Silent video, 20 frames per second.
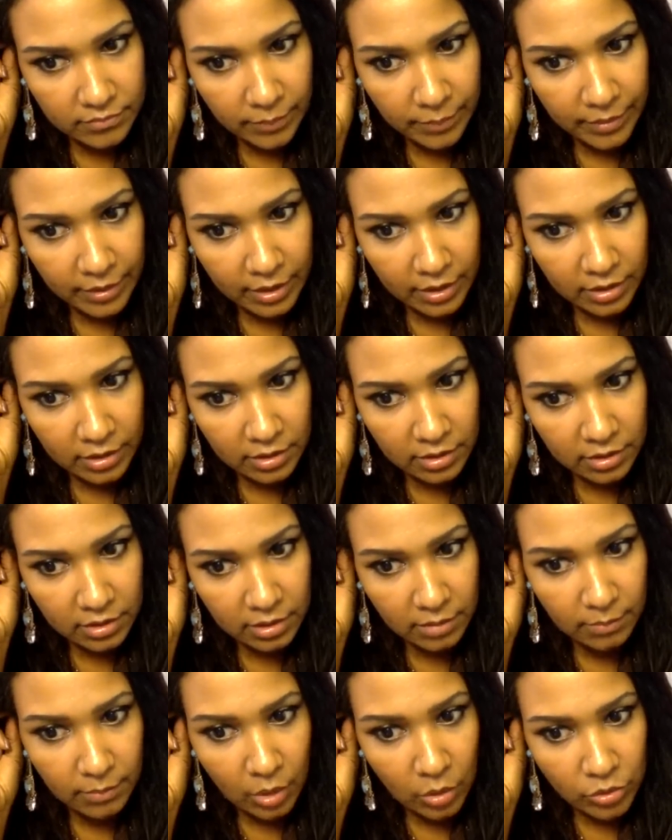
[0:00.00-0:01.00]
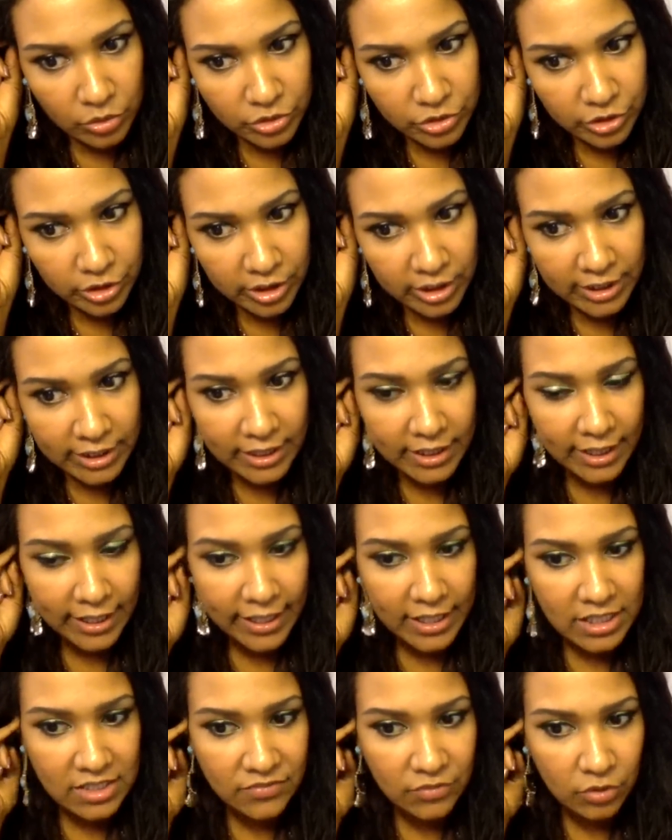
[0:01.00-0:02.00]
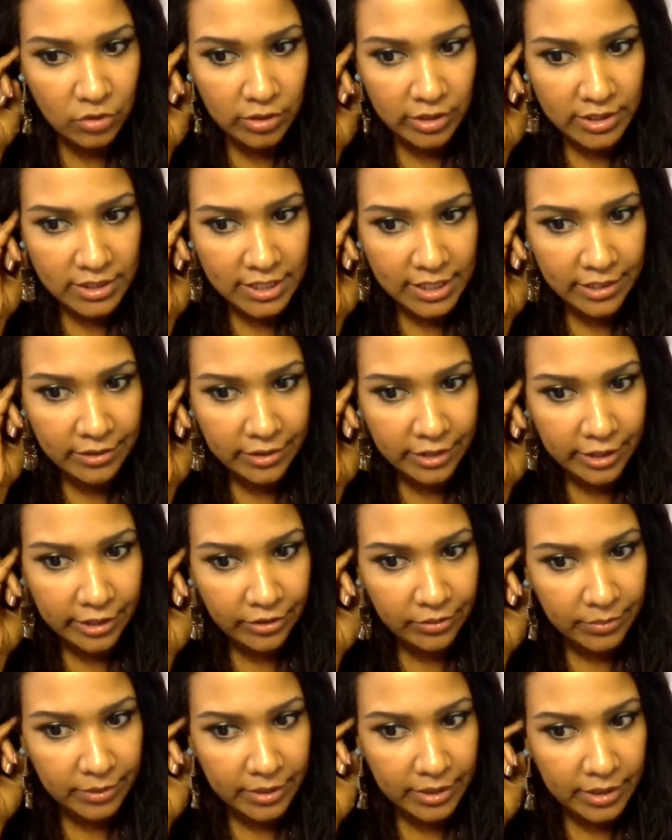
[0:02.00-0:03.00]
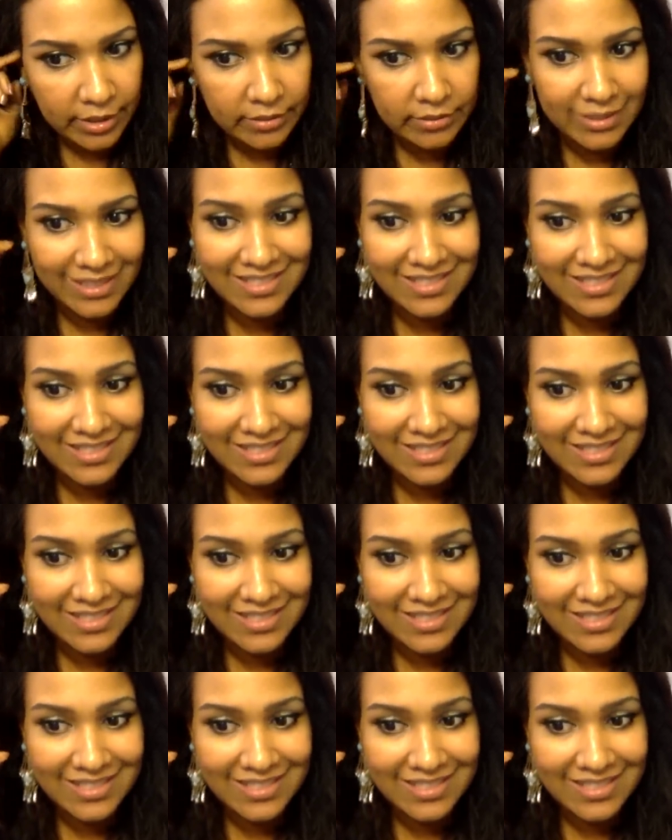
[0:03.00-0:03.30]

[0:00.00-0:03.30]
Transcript: I mean, the most you're going to get asked for is hair and nail money.